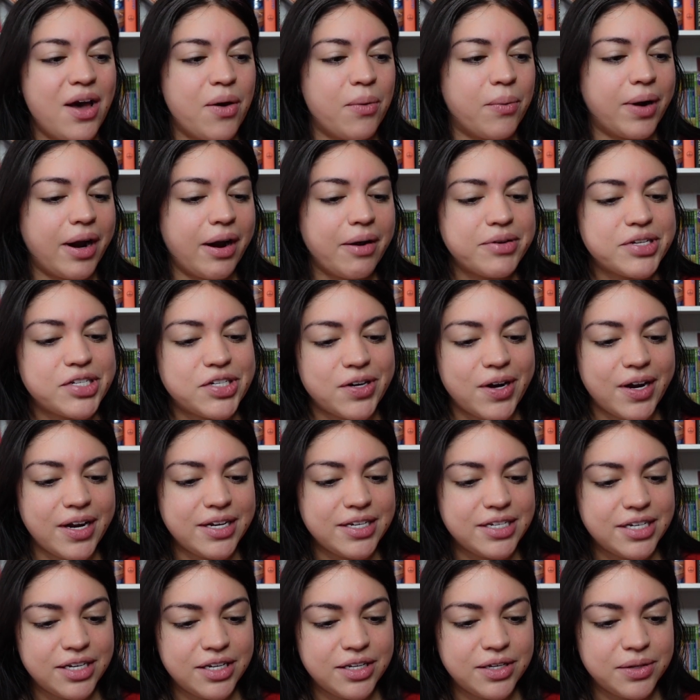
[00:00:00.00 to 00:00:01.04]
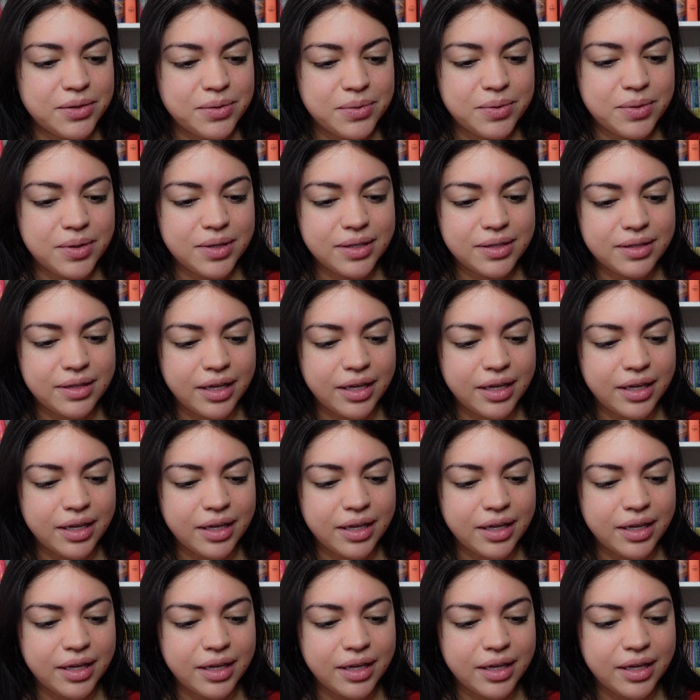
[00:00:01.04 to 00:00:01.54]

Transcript: where I was trying to do